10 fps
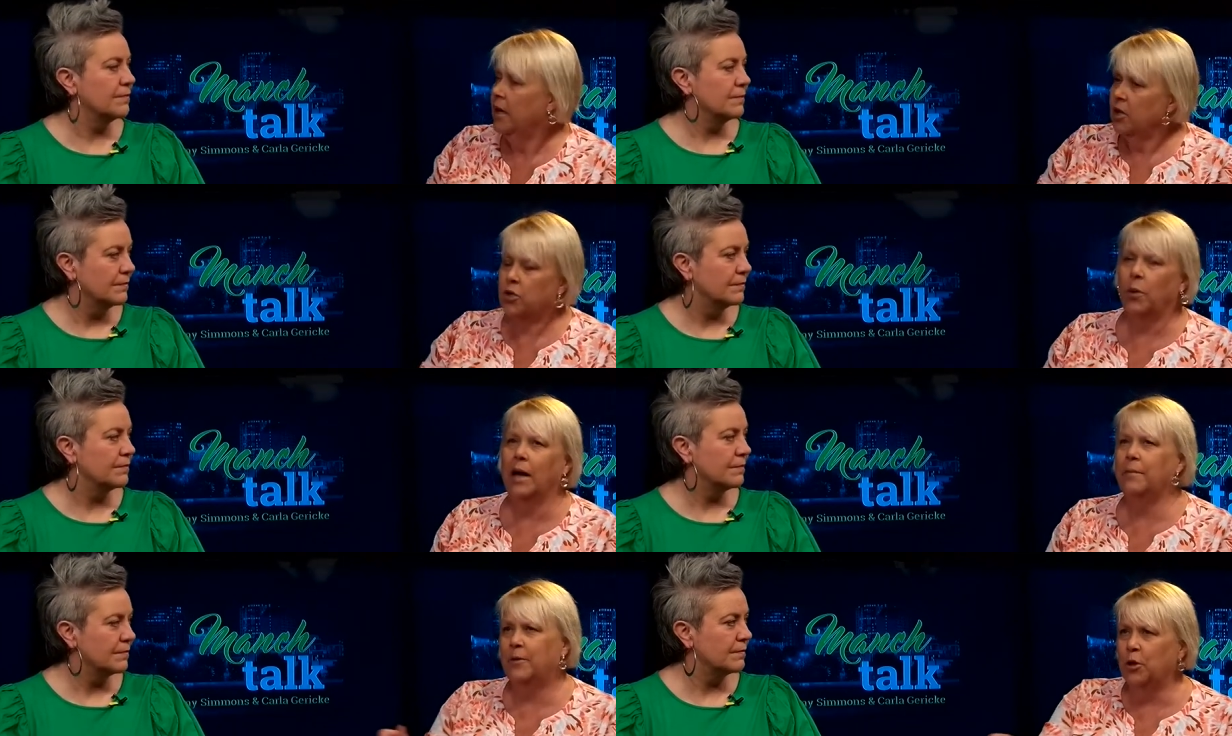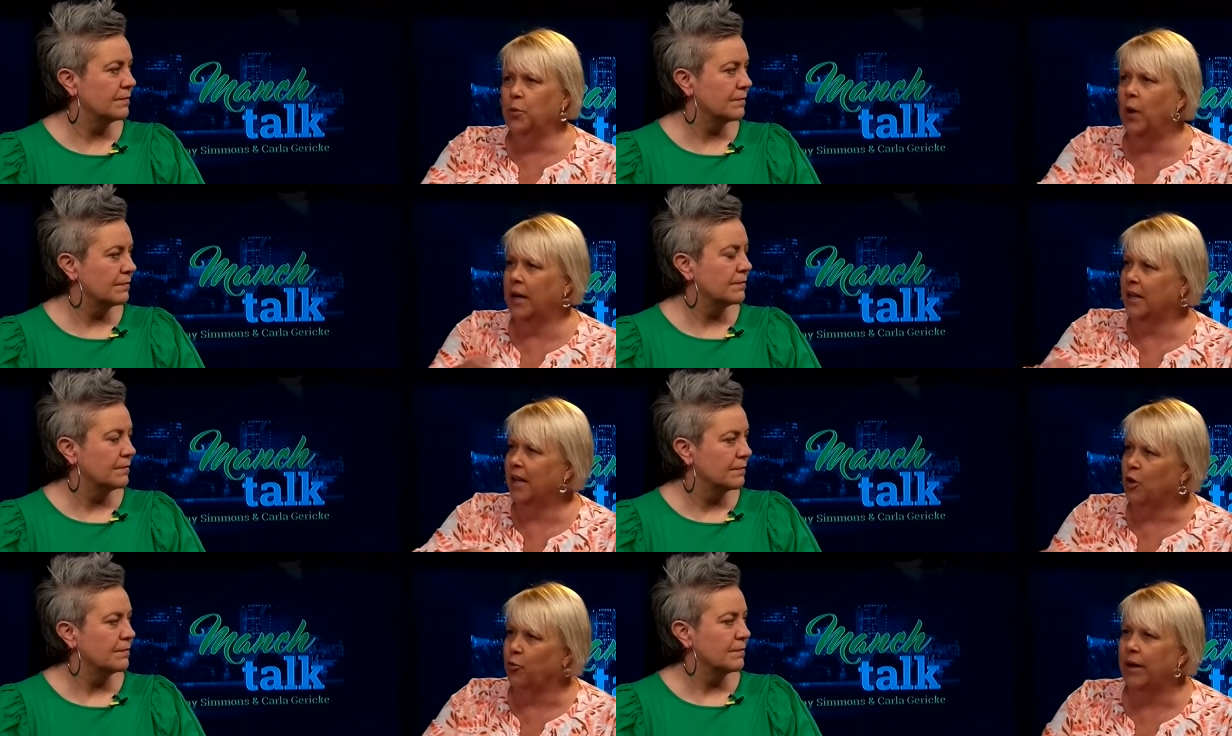Speaker 1: So I do want to
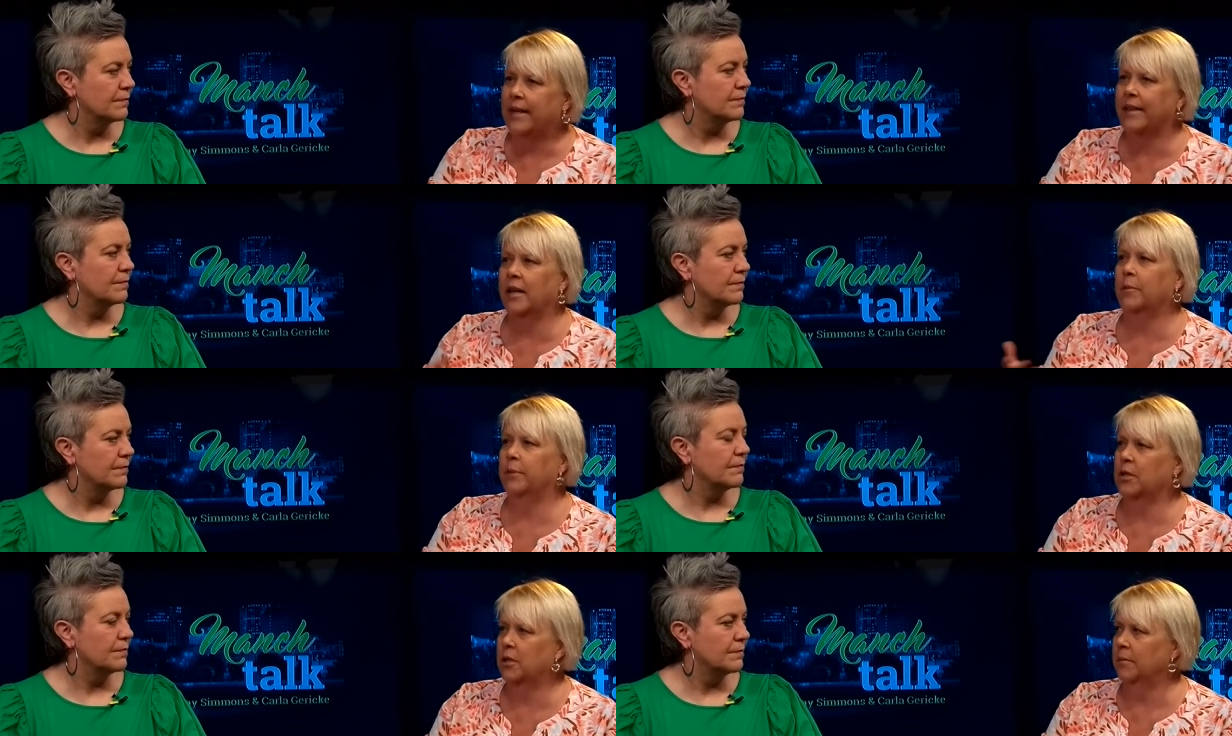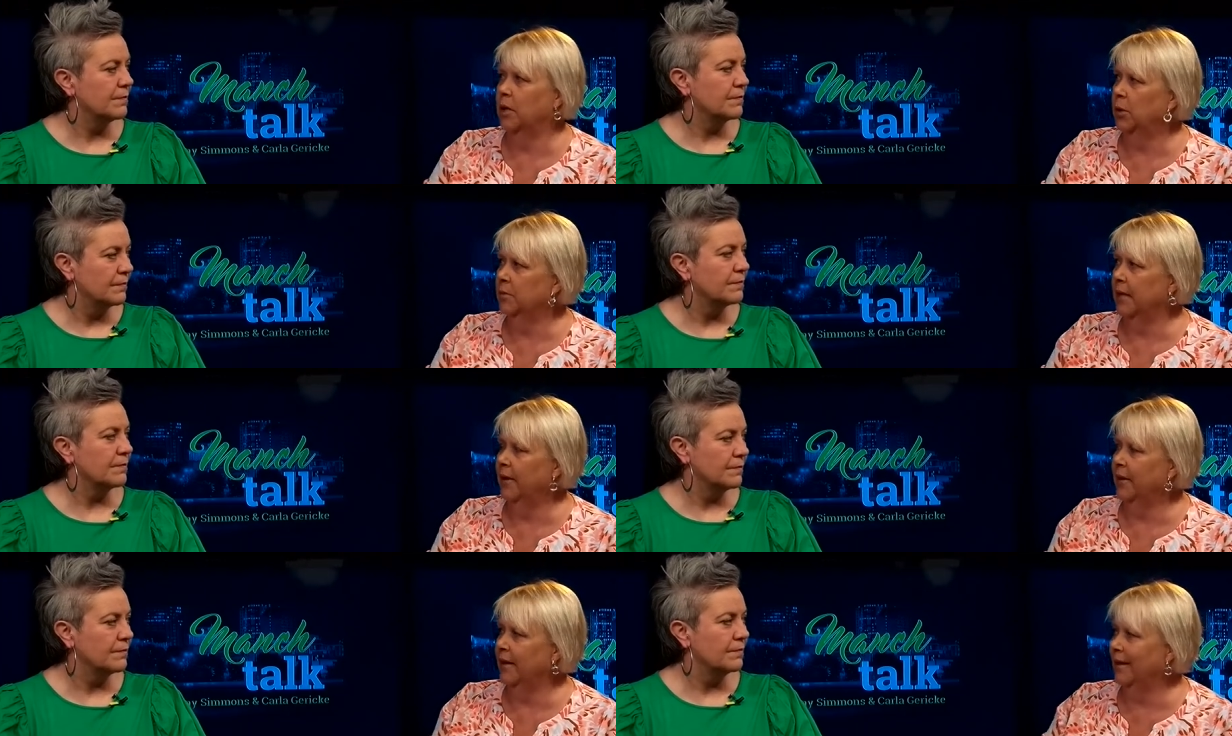like rake that up, put some loam
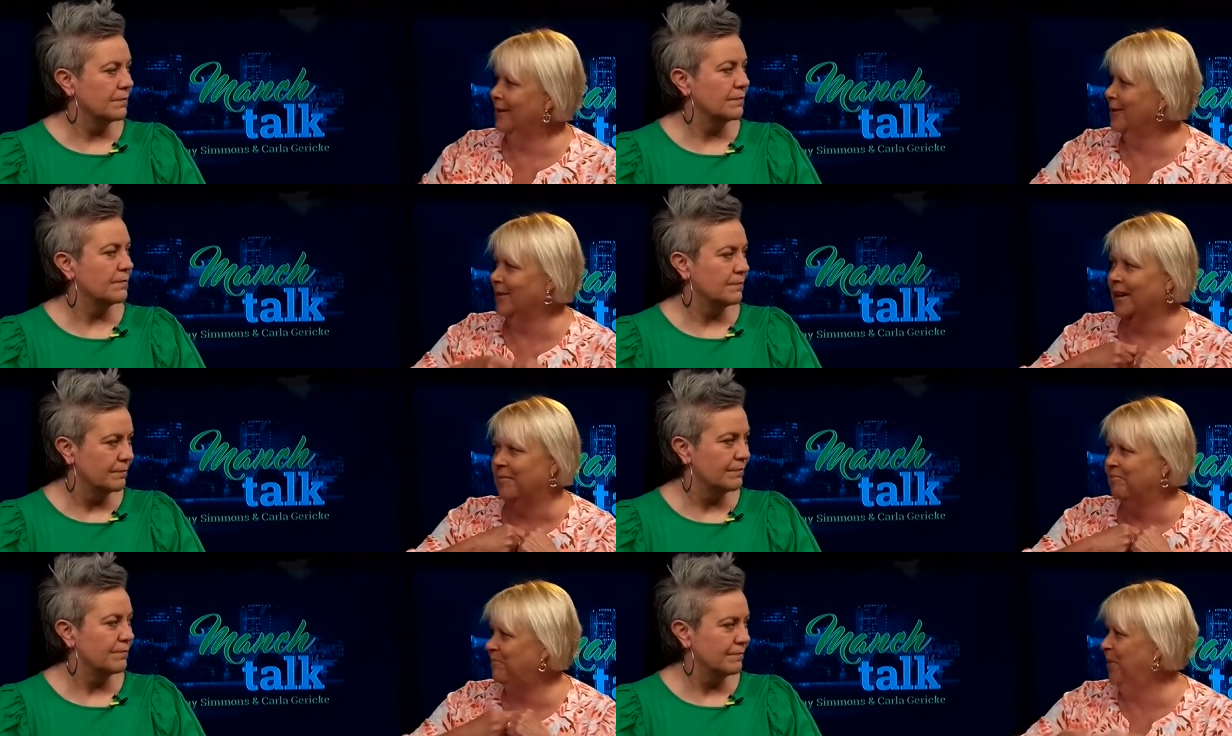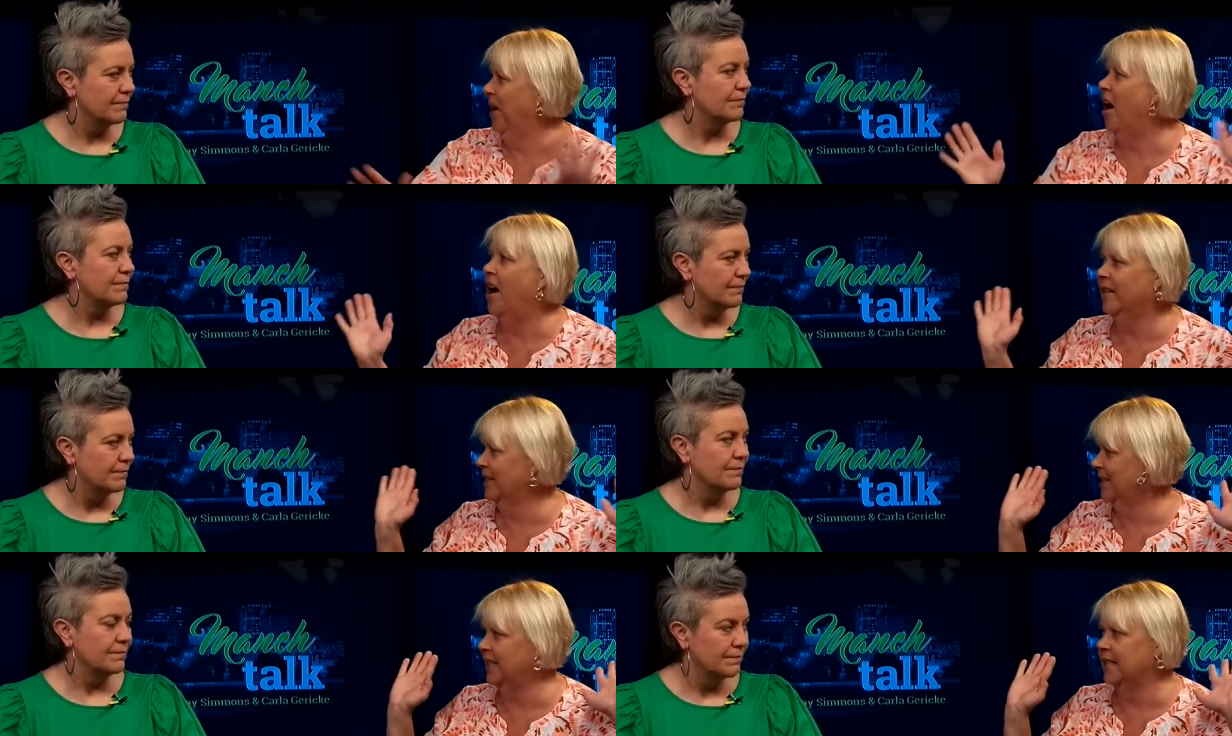down, and then just like put all the
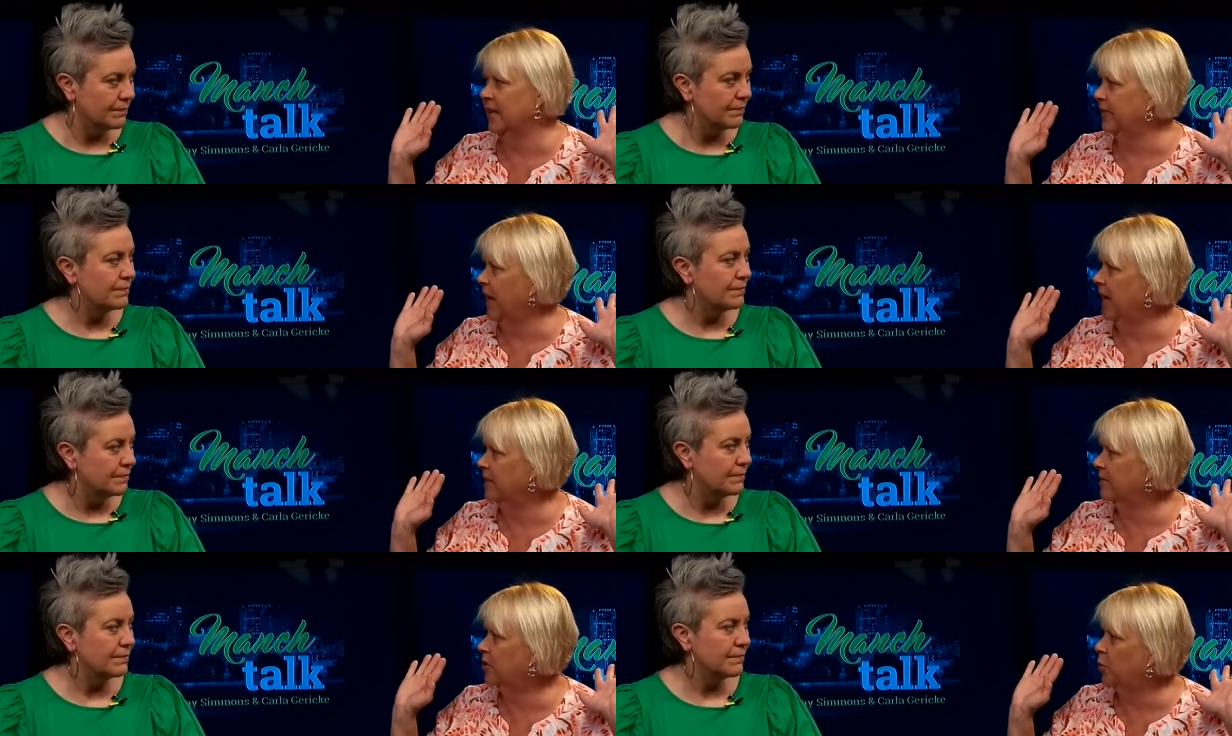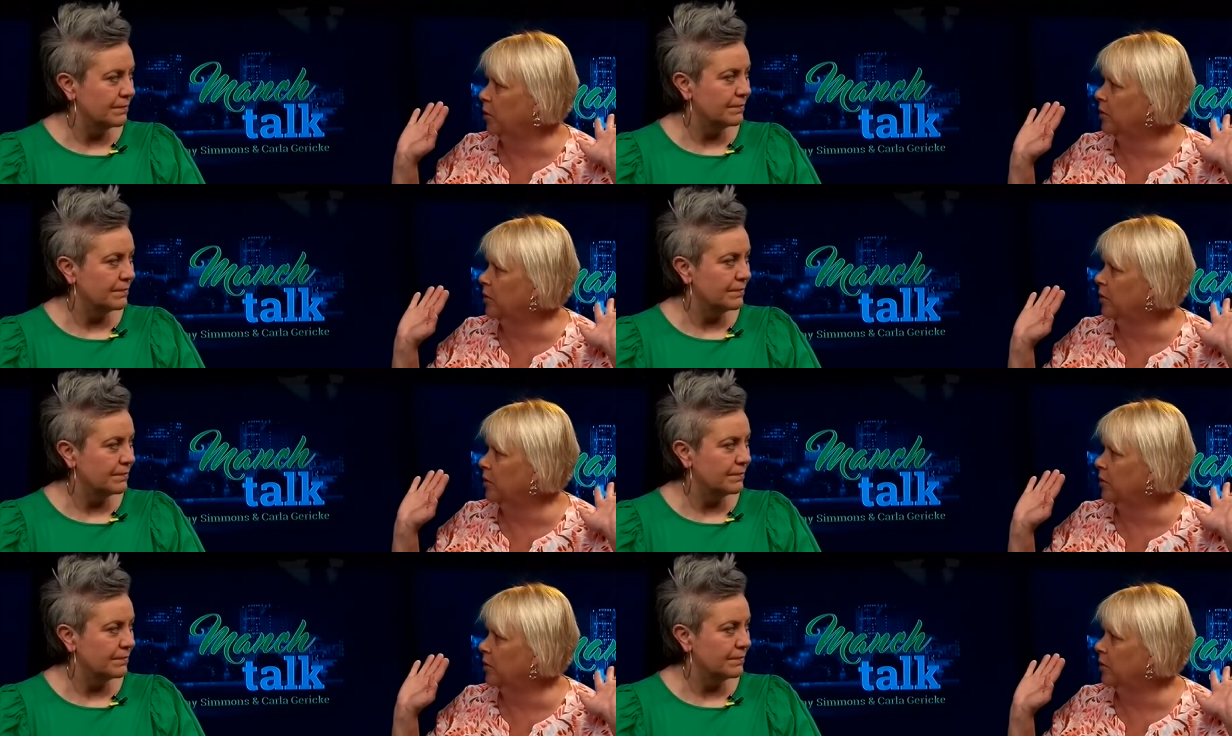seeds I've got squirreled